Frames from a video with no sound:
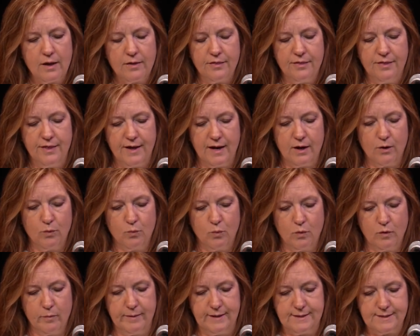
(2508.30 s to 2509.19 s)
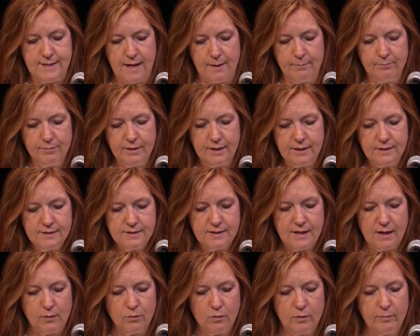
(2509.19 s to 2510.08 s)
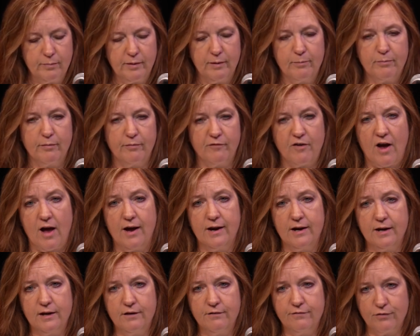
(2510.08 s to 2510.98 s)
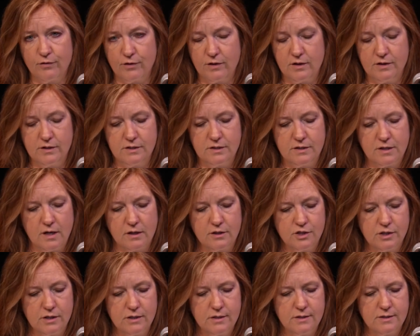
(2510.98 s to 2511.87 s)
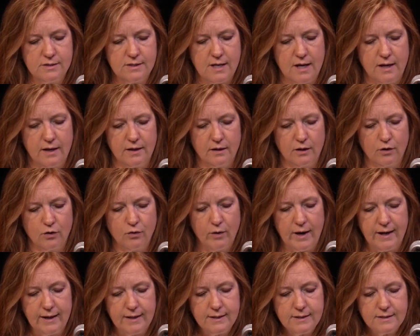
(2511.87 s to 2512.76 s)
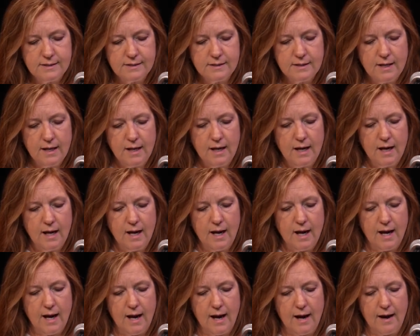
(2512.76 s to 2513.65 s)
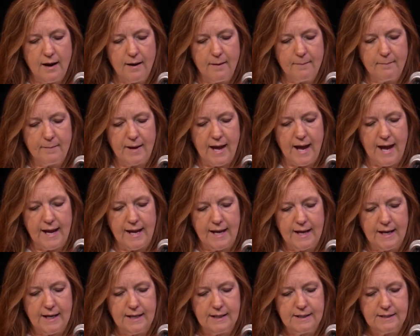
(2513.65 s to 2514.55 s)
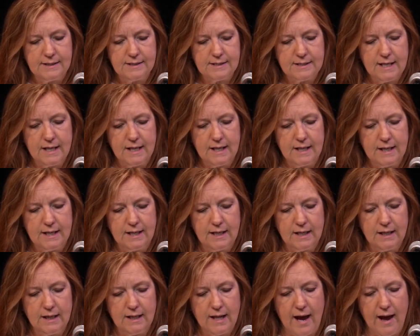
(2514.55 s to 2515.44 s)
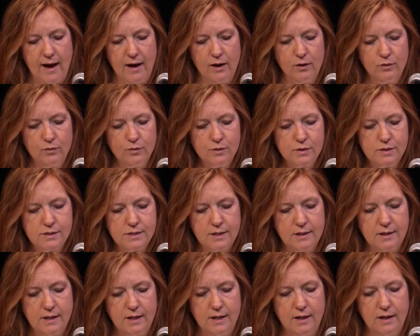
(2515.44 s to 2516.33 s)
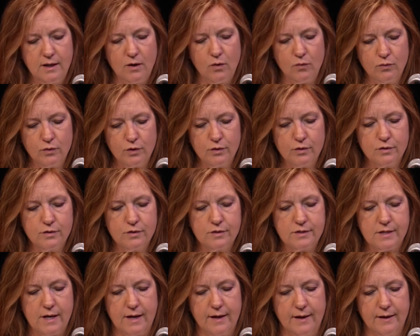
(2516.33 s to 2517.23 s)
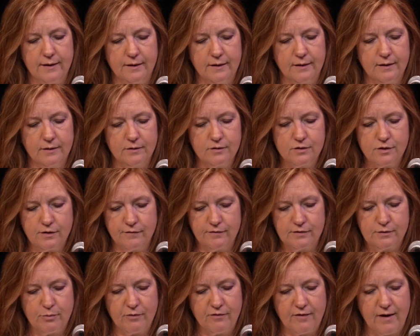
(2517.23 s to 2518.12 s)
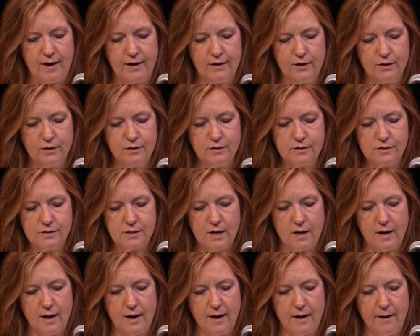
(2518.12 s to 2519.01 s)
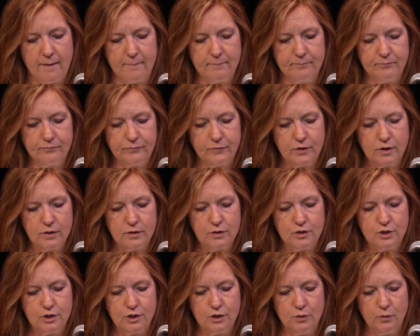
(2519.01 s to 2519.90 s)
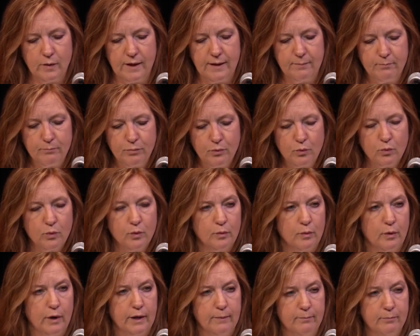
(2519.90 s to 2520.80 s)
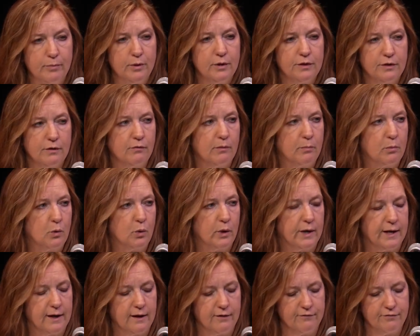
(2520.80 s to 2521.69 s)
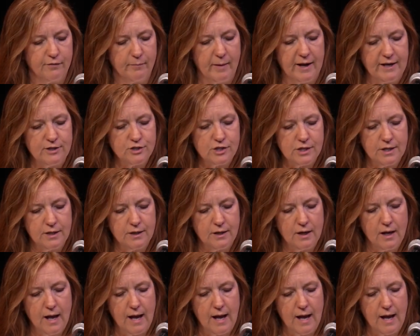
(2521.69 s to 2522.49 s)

There will be templates that will be provided for the deductions and the credits, and it allows the owners and service providers to input the reporting information